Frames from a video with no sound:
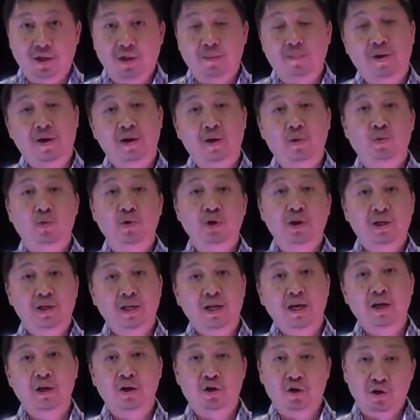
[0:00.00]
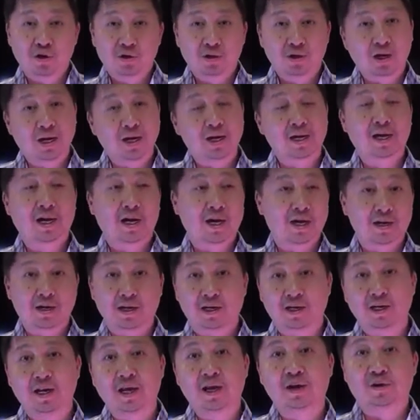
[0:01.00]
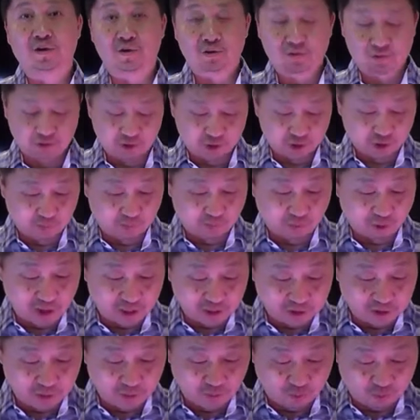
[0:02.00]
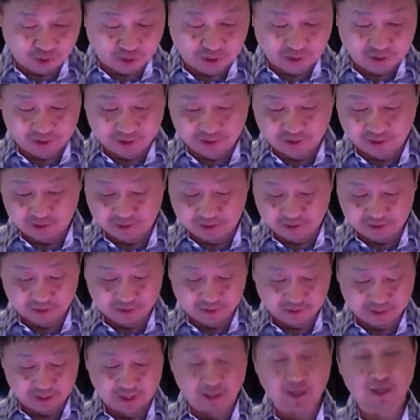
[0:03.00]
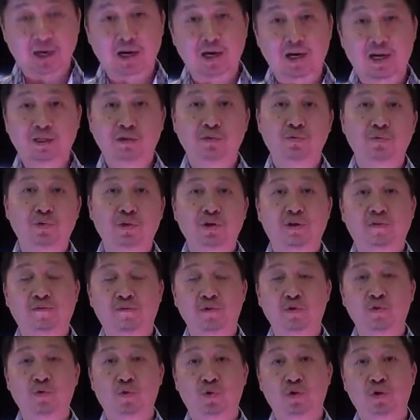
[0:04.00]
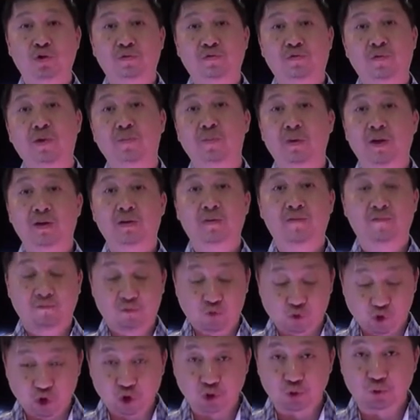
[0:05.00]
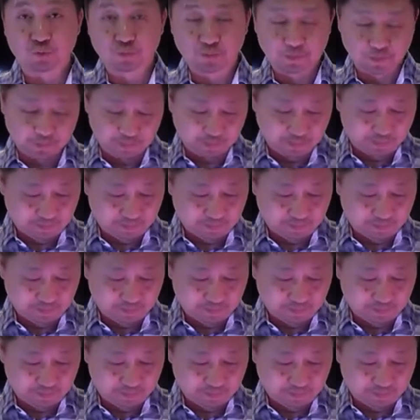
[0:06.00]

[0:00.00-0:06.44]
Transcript: Uh, about a week later, I got a letter, a surprising one, and I'd like to read a few words from it for you.